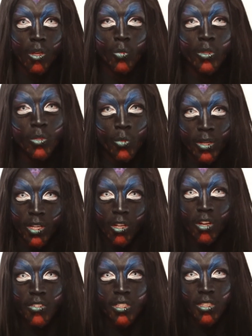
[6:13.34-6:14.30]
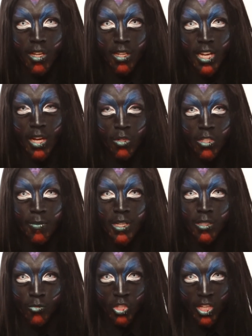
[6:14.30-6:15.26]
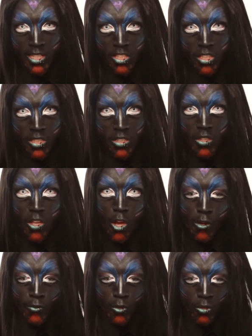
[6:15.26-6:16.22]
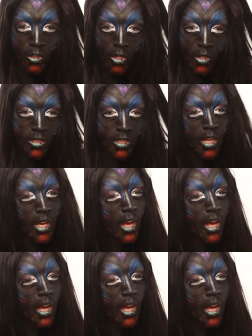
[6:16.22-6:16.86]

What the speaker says: With the wig on, I've decided I want to make some changes to the overall looks.